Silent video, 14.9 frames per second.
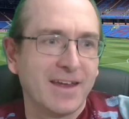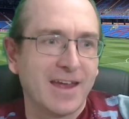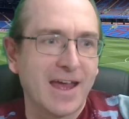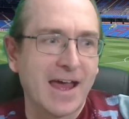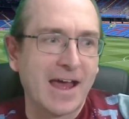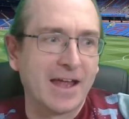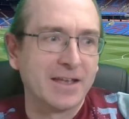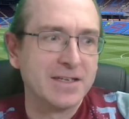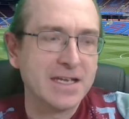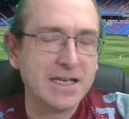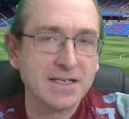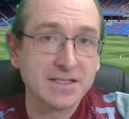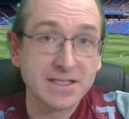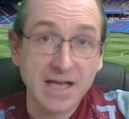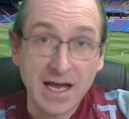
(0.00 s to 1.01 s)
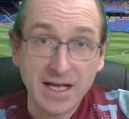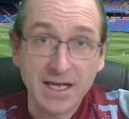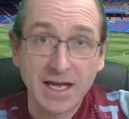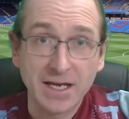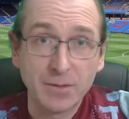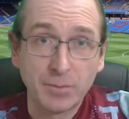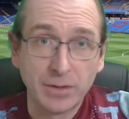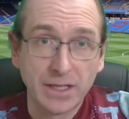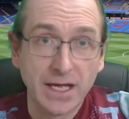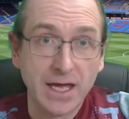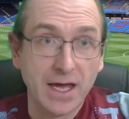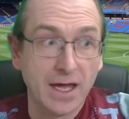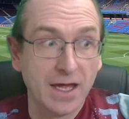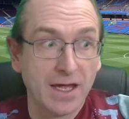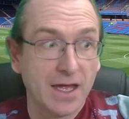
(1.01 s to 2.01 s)
And he is that kind of
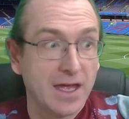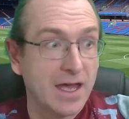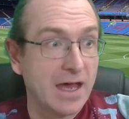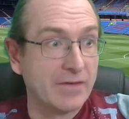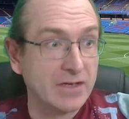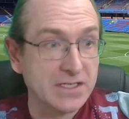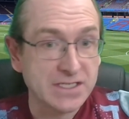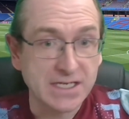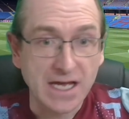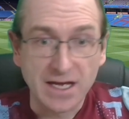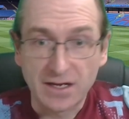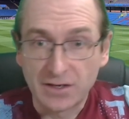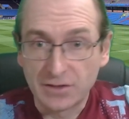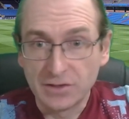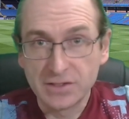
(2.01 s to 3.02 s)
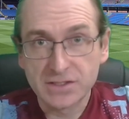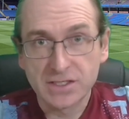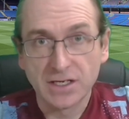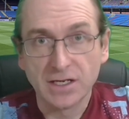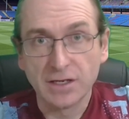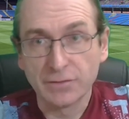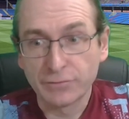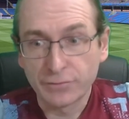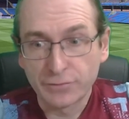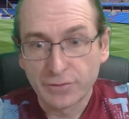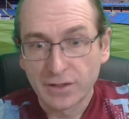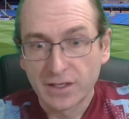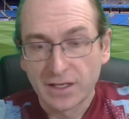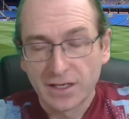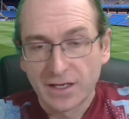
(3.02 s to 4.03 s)
player. Having sat on the turf,
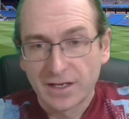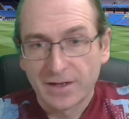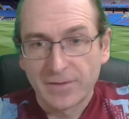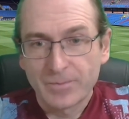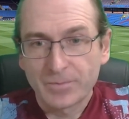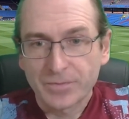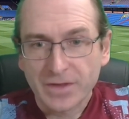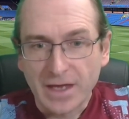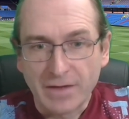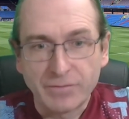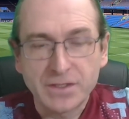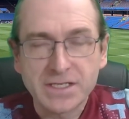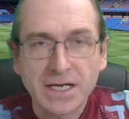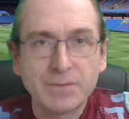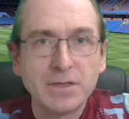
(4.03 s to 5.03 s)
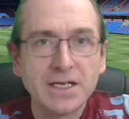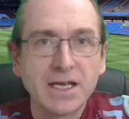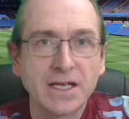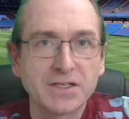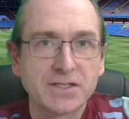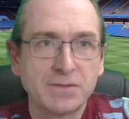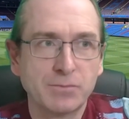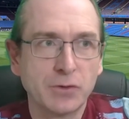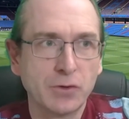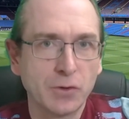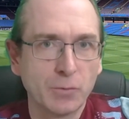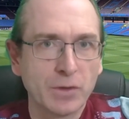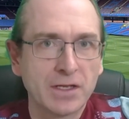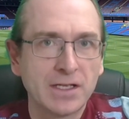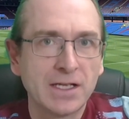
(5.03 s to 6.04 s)
every time he gets the
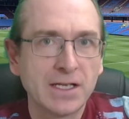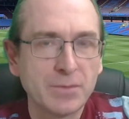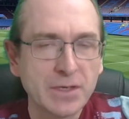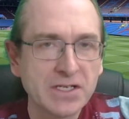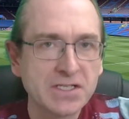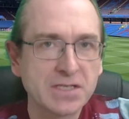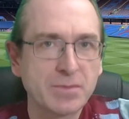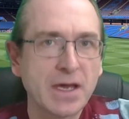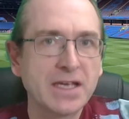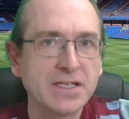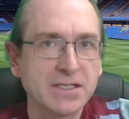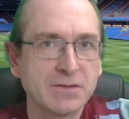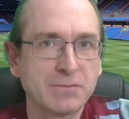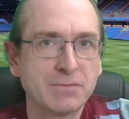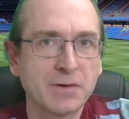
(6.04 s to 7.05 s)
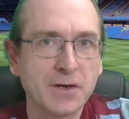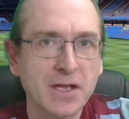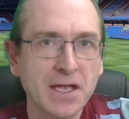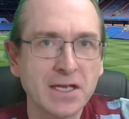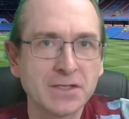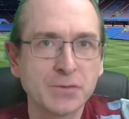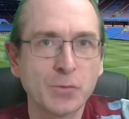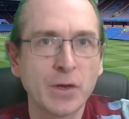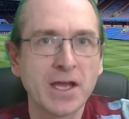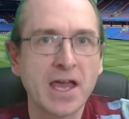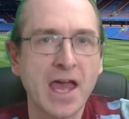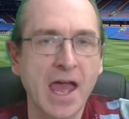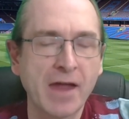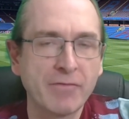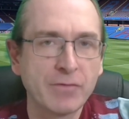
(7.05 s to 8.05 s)
ball with a little bit of space to run at his
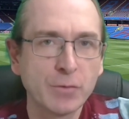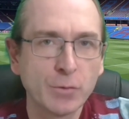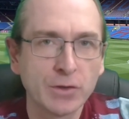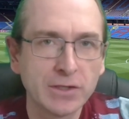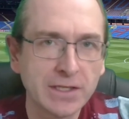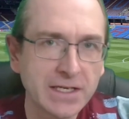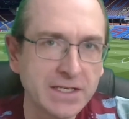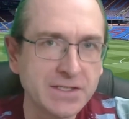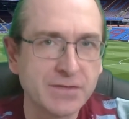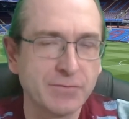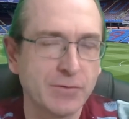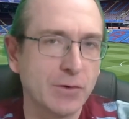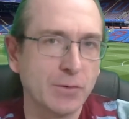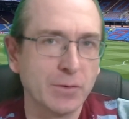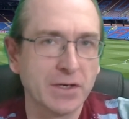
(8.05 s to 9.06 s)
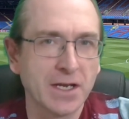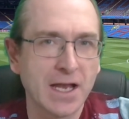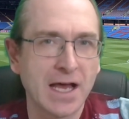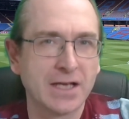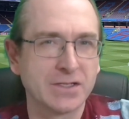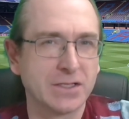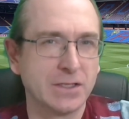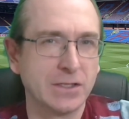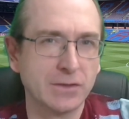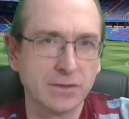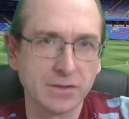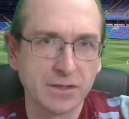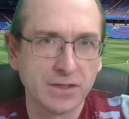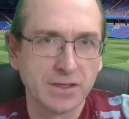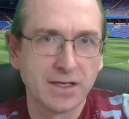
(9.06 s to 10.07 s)
winger, everyone leans forward and has a
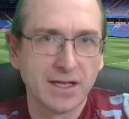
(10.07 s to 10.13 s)
look.